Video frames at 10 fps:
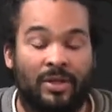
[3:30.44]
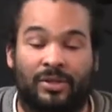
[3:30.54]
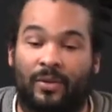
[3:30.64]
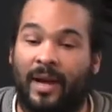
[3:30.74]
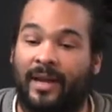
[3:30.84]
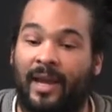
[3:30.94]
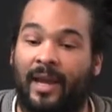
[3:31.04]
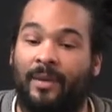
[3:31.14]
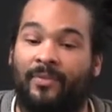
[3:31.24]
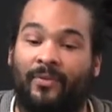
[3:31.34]
So I
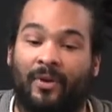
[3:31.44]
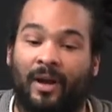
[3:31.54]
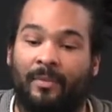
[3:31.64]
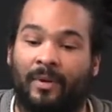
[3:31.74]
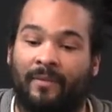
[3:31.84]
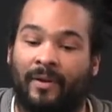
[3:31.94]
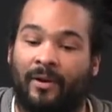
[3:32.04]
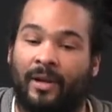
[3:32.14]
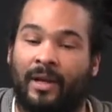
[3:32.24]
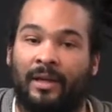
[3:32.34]
came from a
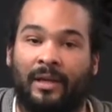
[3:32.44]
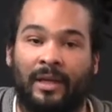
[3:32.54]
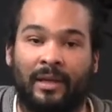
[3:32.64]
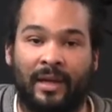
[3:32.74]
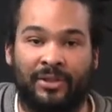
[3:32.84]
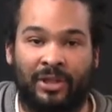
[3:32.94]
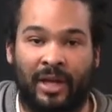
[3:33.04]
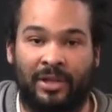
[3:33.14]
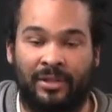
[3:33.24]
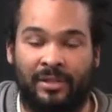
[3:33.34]
very elite
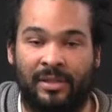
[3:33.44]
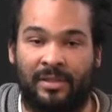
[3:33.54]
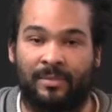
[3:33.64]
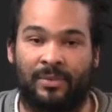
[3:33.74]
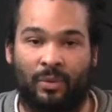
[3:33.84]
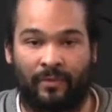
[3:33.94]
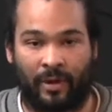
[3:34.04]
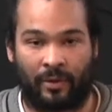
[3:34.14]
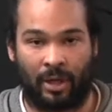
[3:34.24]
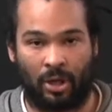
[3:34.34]
education system to a
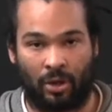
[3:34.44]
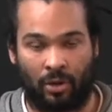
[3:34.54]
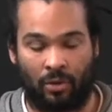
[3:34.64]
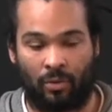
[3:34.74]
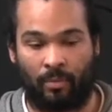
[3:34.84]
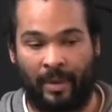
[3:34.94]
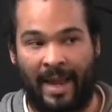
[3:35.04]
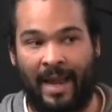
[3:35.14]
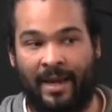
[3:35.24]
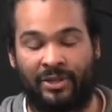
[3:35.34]
very low,
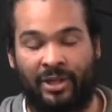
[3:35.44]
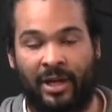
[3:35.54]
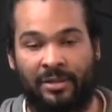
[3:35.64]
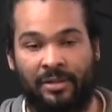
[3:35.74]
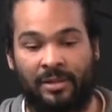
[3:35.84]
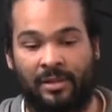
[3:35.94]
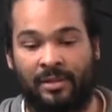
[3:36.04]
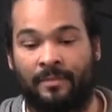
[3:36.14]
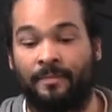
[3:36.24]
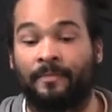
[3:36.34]
bad education
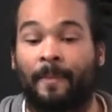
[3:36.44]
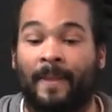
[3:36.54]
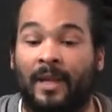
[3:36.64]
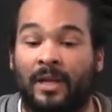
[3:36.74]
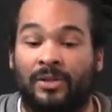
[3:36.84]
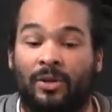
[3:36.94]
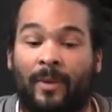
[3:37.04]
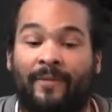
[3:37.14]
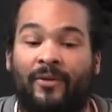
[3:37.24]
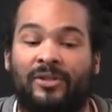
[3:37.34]
system. So
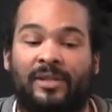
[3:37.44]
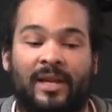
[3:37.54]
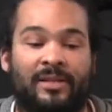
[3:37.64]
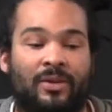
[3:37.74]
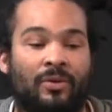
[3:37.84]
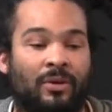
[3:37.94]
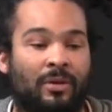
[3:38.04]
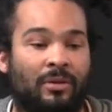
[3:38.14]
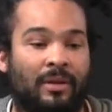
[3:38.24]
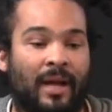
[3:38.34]
my first day at
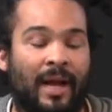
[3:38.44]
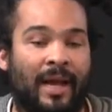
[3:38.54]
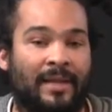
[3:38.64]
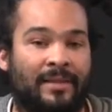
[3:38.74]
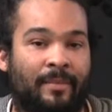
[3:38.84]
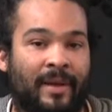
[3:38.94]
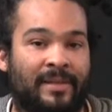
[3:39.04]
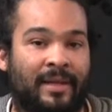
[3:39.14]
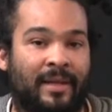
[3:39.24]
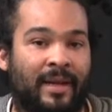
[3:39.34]
school, I had to
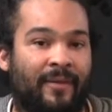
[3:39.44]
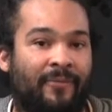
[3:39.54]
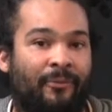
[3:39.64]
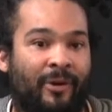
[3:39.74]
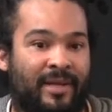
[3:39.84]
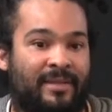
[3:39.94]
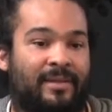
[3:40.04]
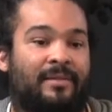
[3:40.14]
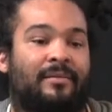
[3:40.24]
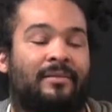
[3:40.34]
basically get frisked
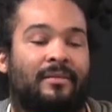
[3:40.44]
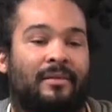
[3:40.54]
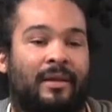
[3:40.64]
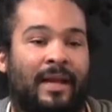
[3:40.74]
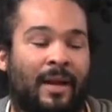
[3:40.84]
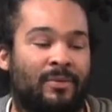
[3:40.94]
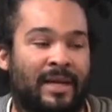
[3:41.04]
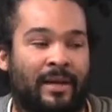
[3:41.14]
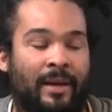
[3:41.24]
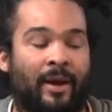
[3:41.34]
like I was
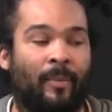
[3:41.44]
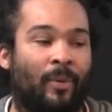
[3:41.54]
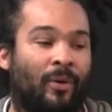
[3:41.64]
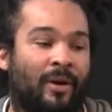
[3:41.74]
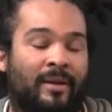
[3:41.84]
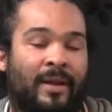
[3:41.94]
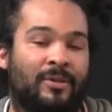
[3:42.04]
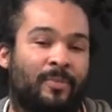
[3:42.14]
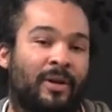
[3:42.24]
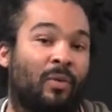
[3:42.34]
at an airport, and that
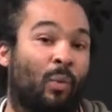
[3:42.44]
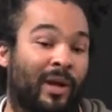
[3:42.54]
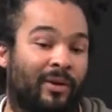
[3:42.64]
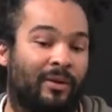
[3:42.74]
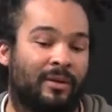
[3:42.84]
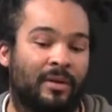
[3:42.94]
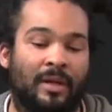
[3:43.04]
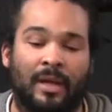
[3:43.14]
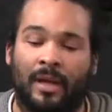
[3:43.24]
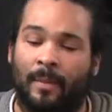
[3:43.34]
was pretty weird.
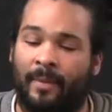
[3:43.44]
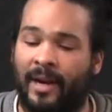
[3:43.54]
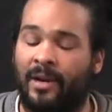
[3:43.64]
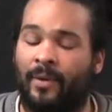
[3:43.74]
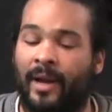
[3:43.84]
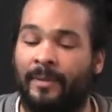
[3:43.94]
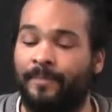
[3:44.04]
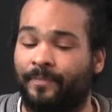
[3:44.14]
But anyway,